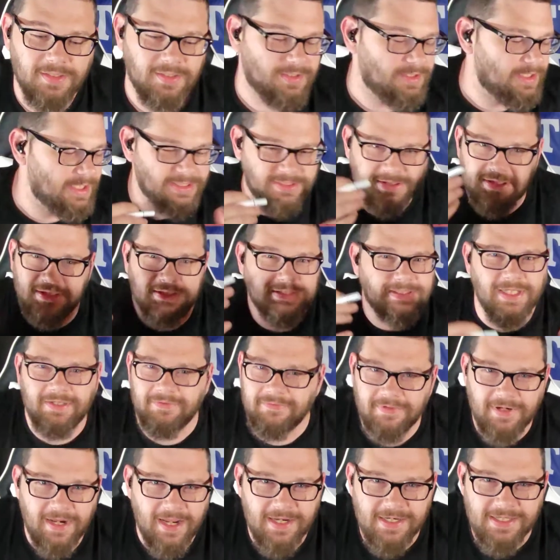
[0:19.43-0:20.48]
Let's just get
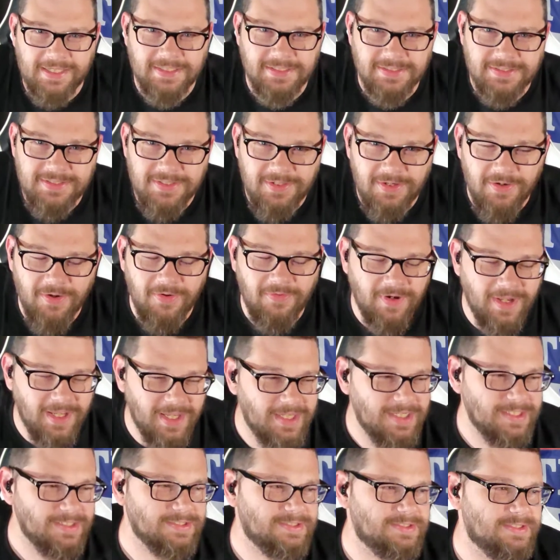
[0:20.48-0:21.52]
right into
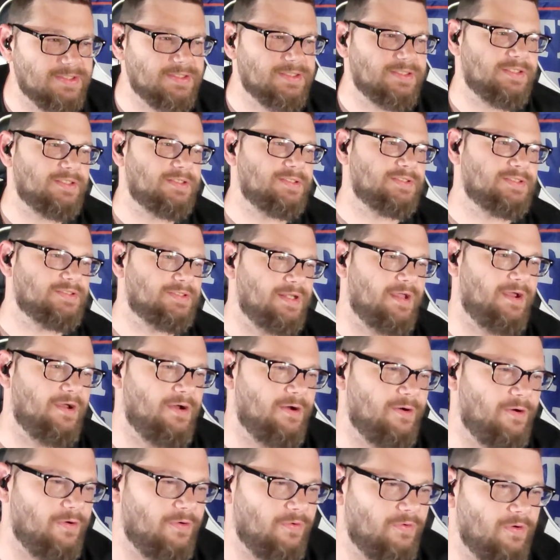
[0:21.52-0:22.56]
it.
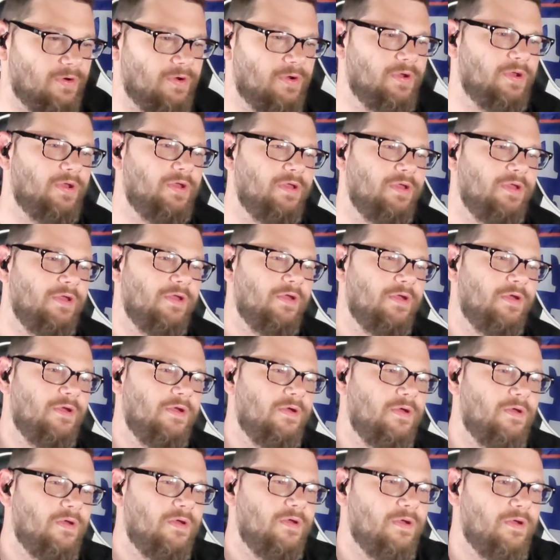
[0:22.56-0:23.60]
So,
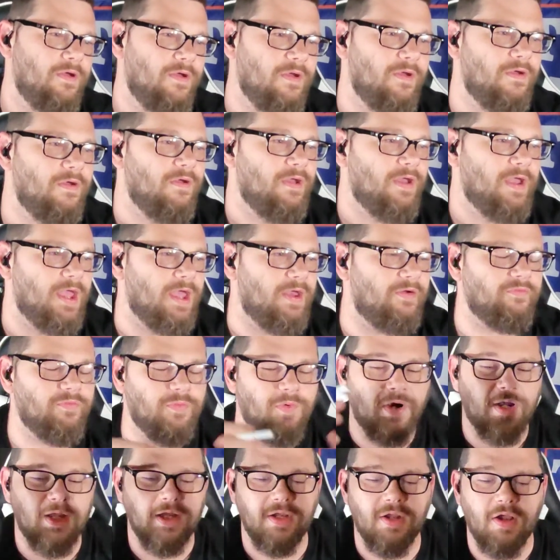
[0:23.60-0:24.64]

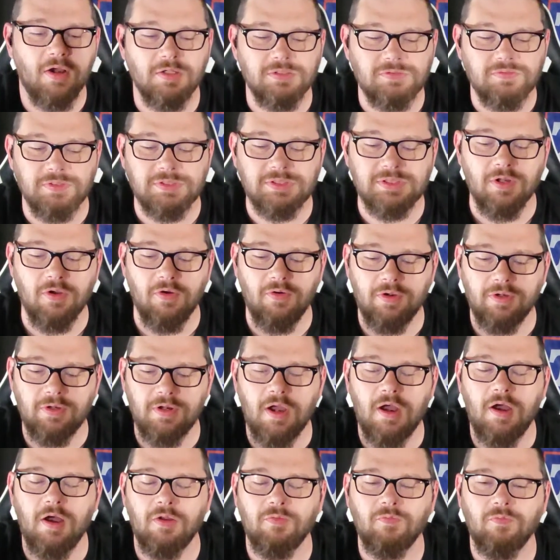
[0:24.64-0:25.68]
everybody knows what's going
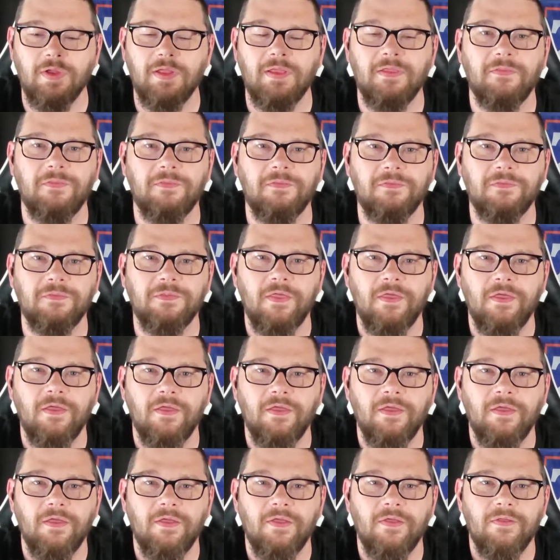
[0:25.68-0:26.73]
on with
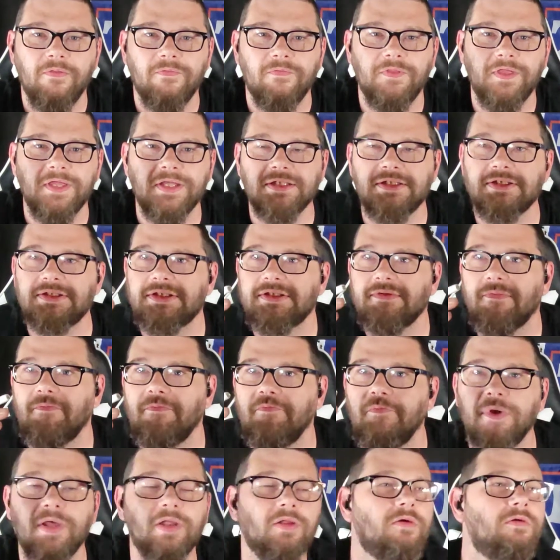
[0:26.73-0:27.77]
this
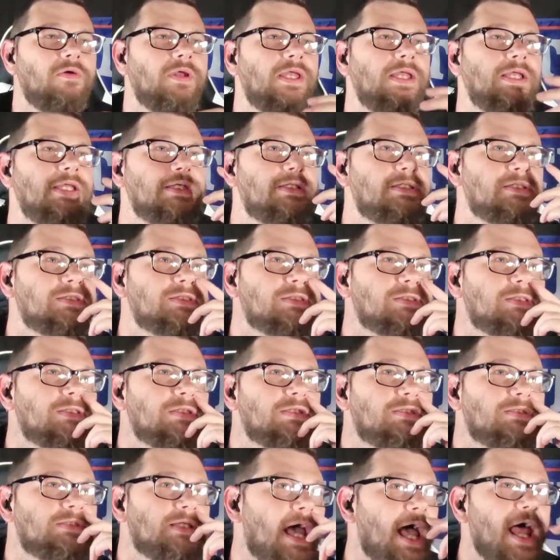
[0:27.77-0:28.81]
Middle East,
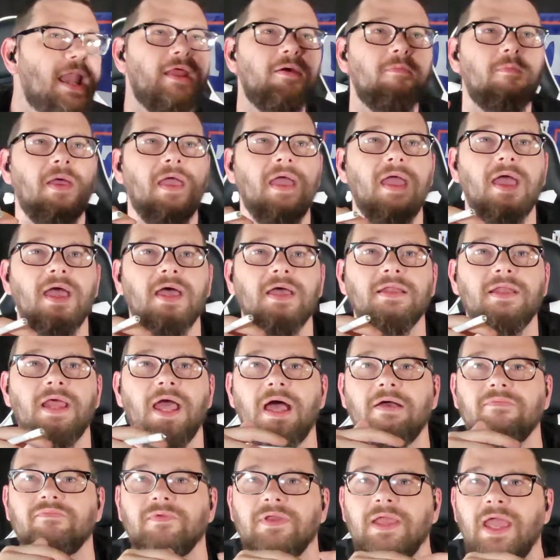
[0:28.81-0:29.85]
Taliban,
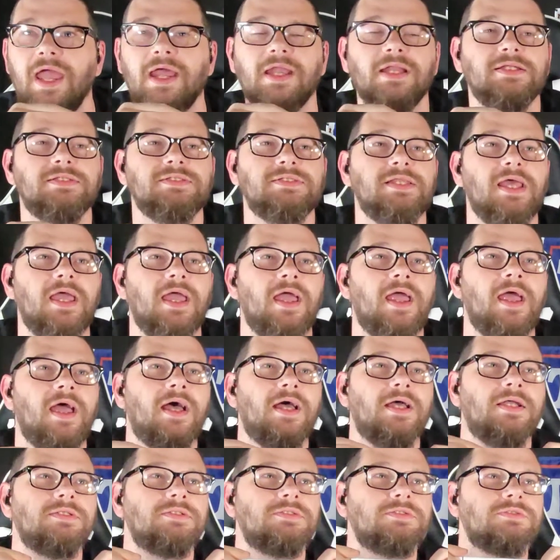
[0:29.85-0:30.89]

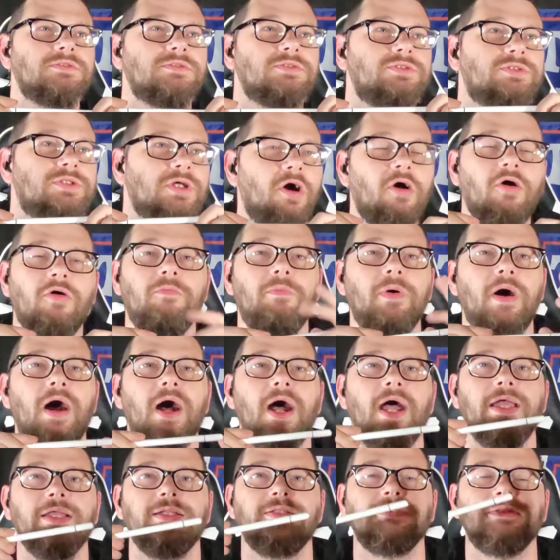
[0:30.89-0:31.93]
Afghanistan, Joe
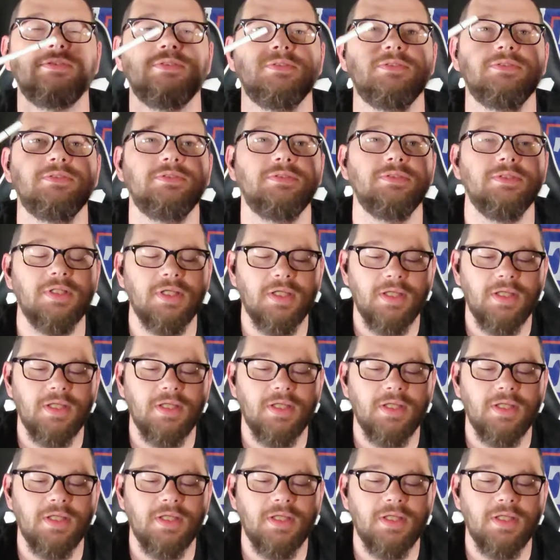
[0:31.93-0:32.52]
Biden